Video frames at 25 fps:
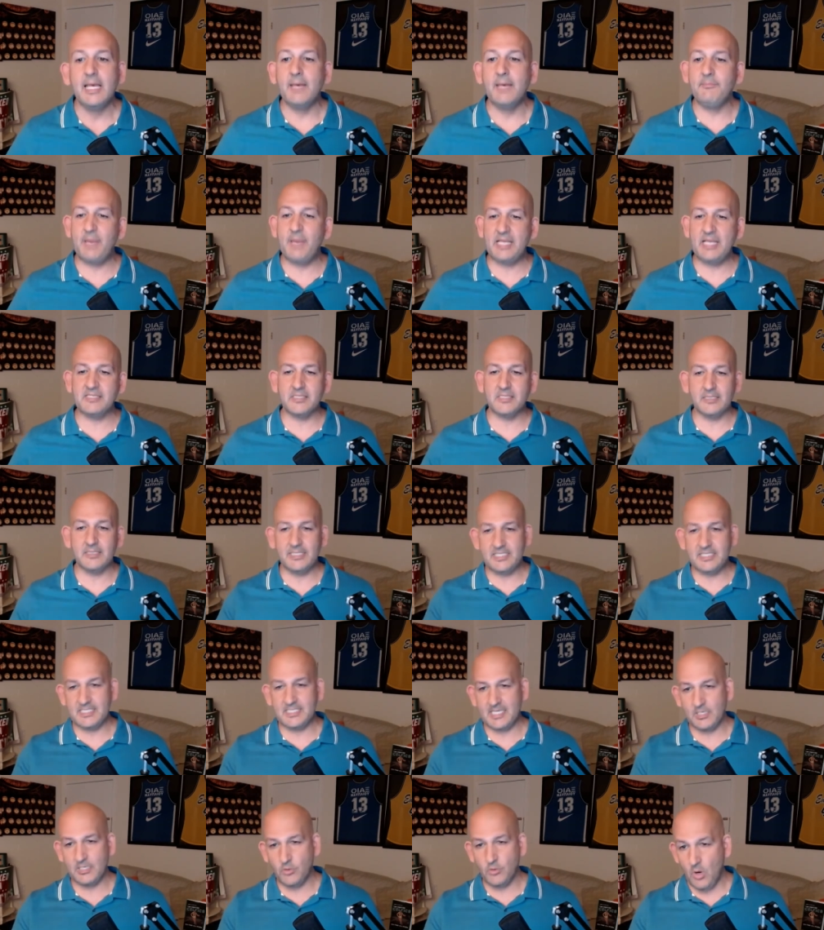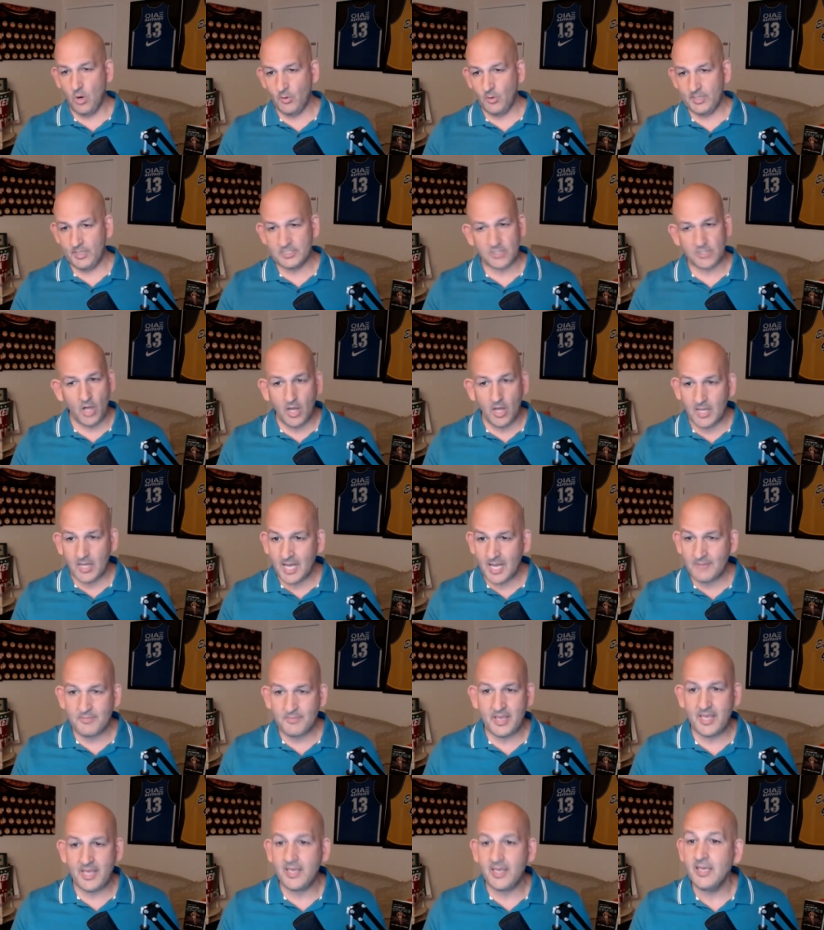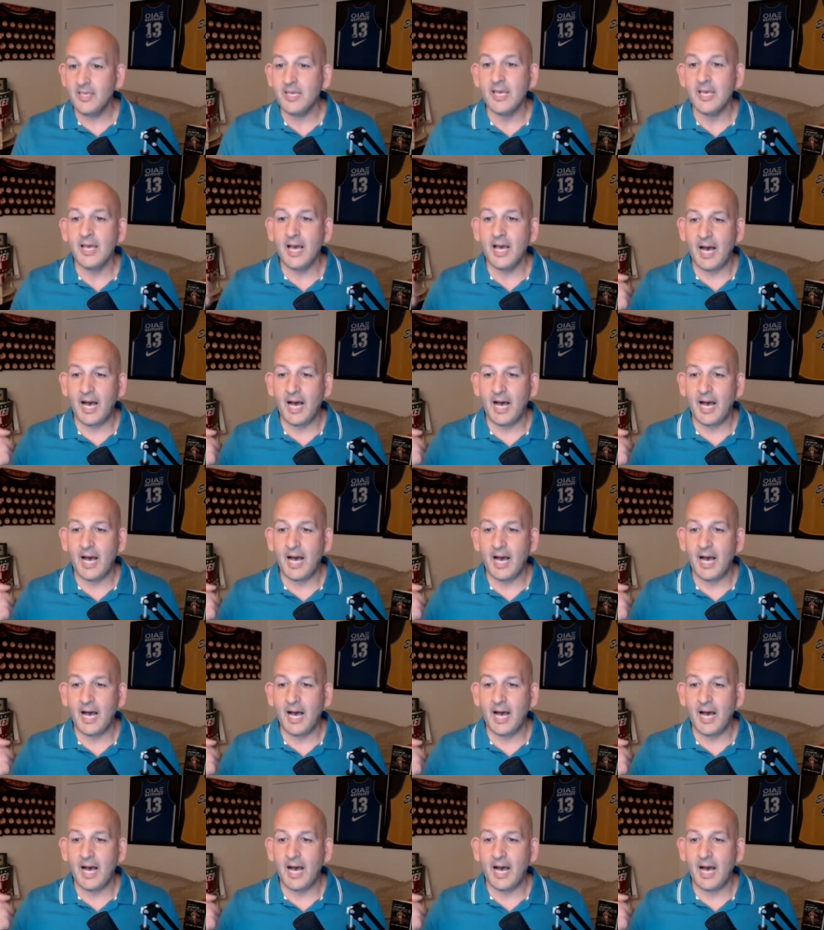and basically said, quote, "It's all on me.